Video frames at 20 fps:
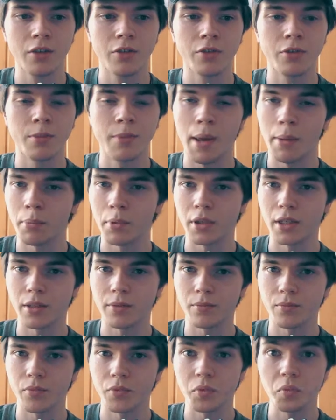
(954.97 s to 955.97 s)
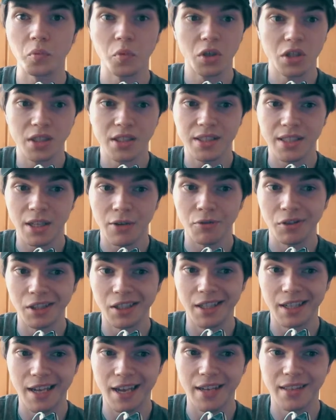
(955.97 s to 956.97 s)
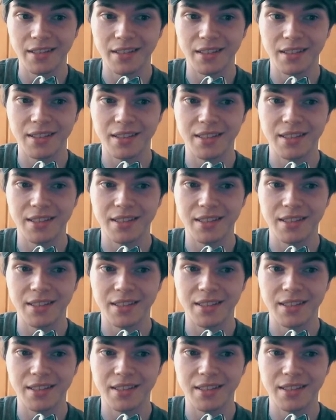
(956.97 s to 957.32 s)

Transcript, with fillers: from happening, which is definitely the case.